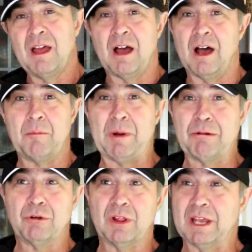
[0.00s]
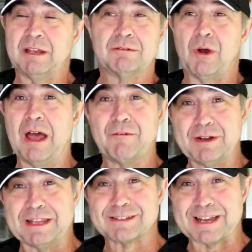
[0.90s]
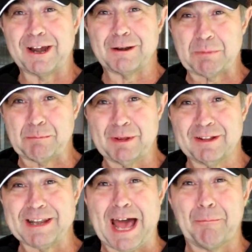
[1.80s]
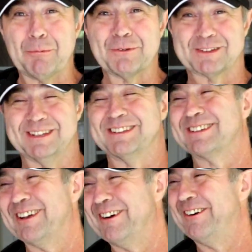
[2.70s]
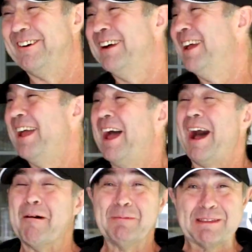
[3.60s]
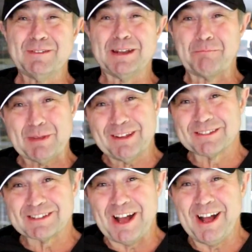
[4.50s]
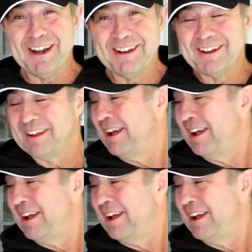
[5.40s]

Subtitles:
I really don't have any desire to be peeling apples, so I'm leaving the peels on.